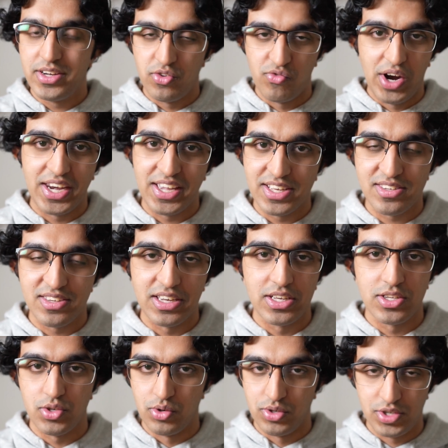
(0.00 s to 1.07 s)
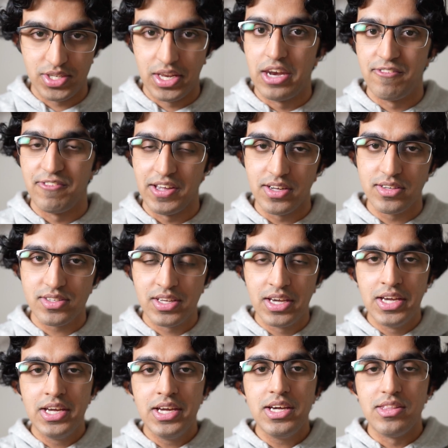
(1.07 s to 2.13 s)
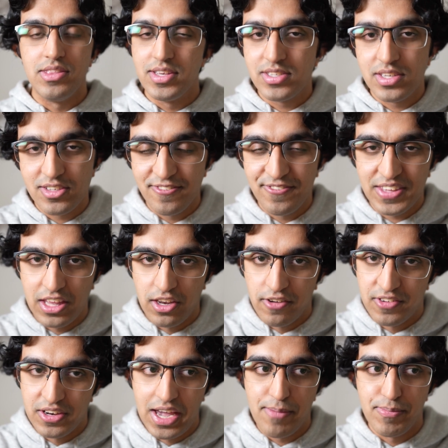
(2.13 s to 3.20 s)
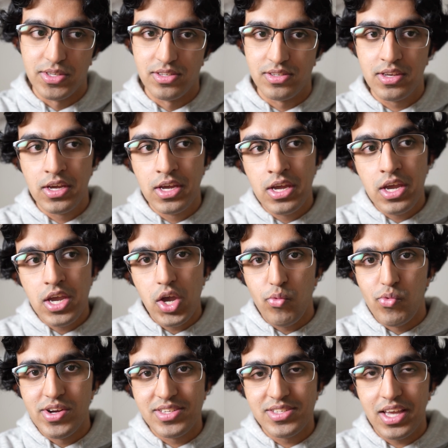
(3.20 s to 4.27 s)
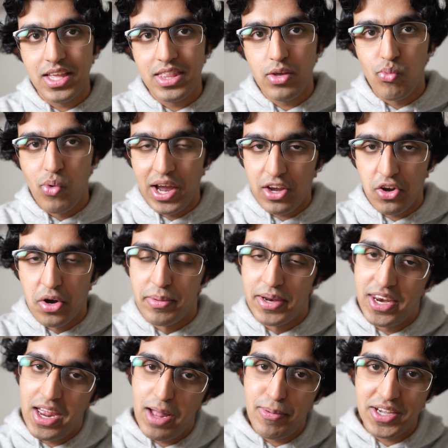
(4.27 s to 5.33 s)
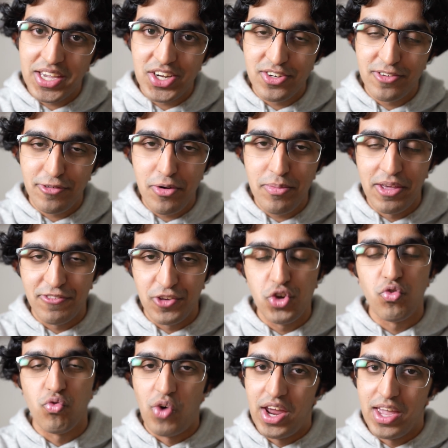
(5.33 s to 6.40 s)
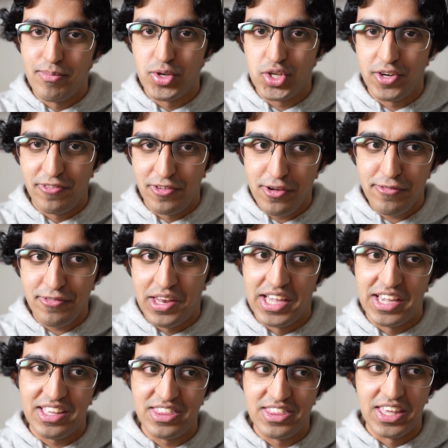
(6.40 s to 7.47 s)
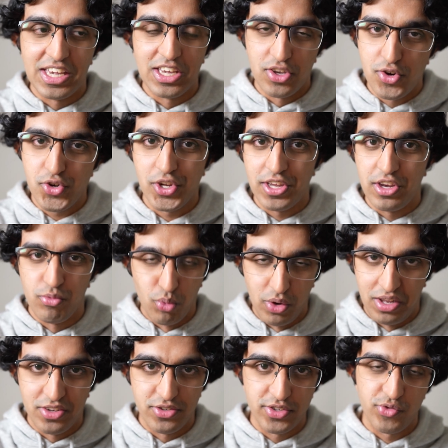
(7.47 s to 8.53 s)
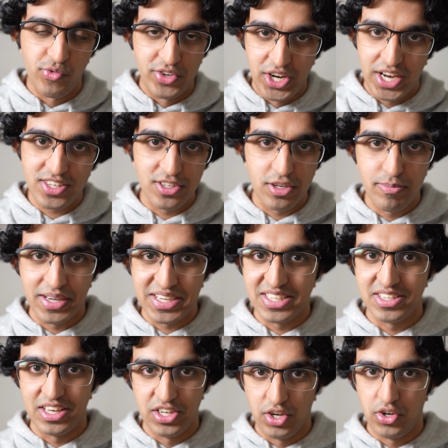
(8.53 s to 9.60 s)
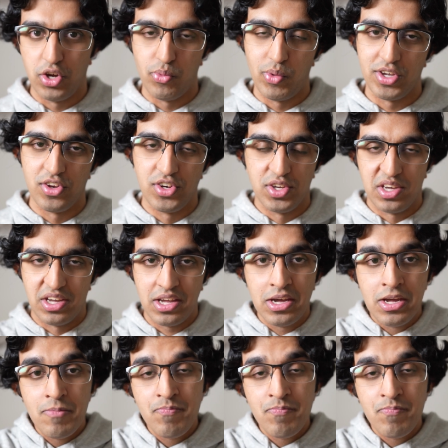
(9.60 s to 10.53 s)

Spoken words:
writing essays or just anything else, this is something that often happens. Whereas in the Y Combinator application form, if you write a bunch of fluff, like they usually will just reject you because they don't know what you're doing.